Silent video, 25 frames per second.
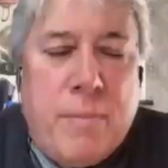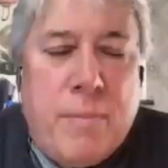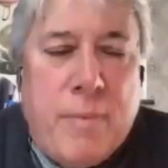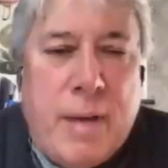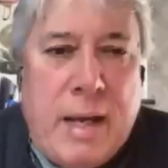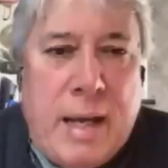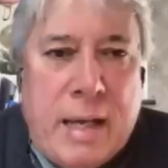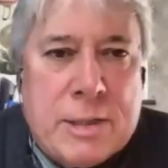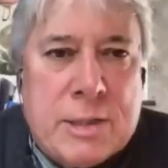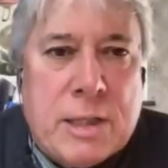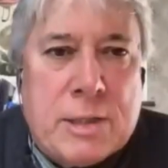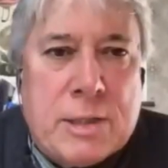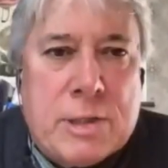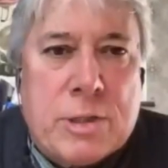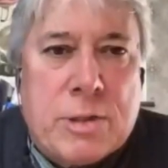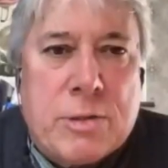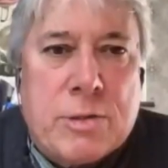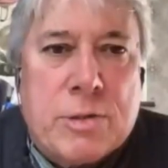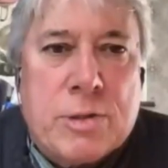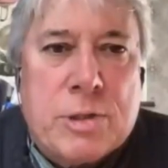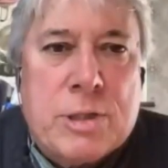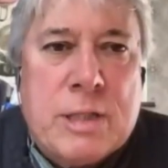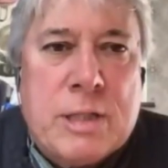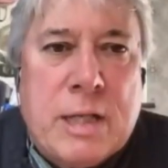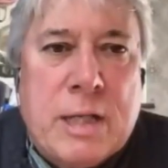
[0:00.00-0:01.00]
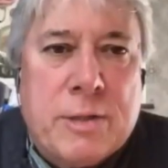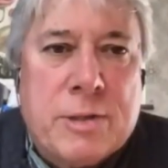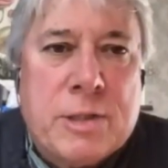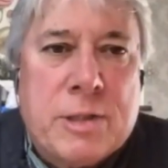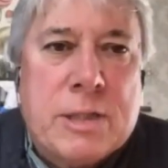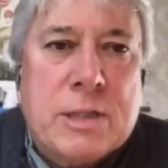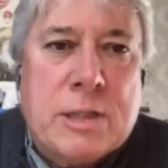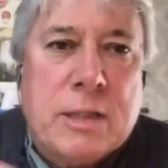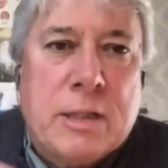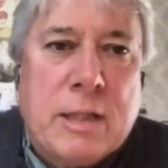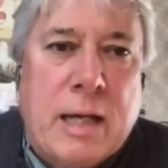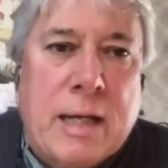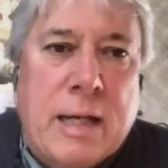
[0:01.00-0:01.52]
ancestors tells
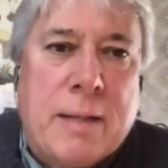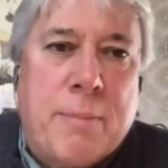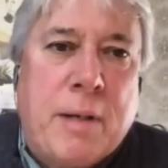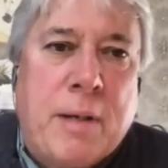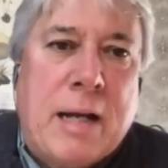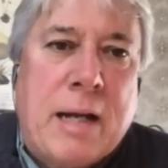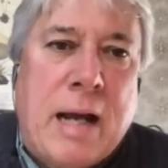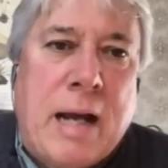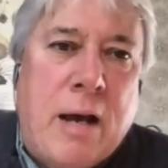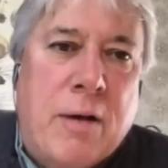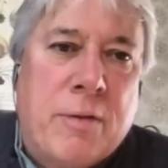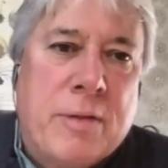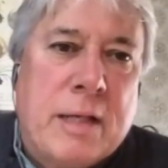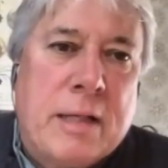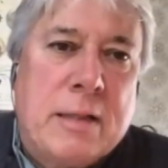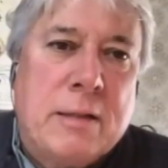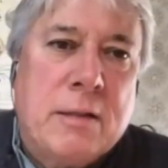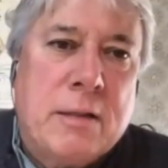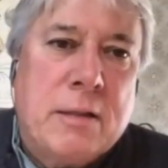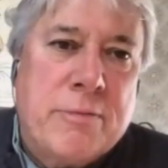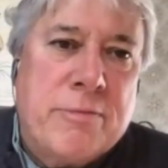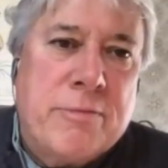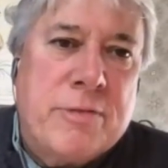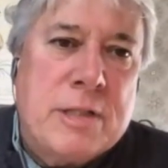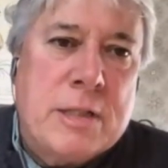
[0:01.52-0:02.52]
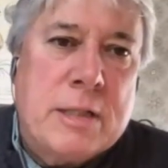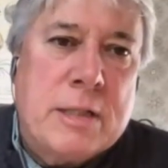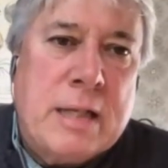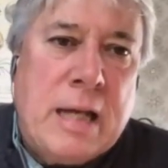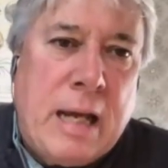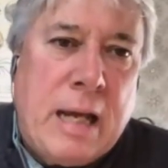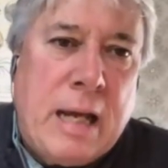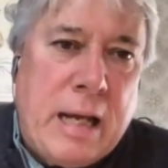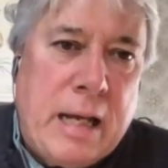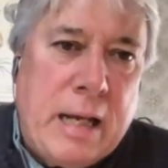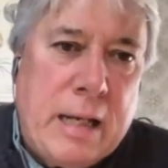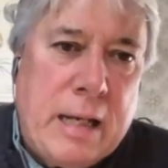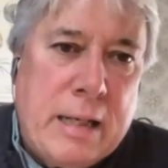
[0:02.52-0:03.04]
us a lot about how they live
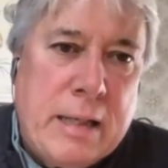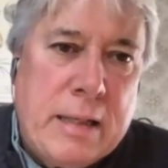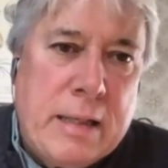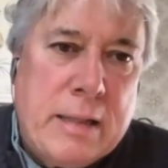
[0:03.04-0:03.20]
today.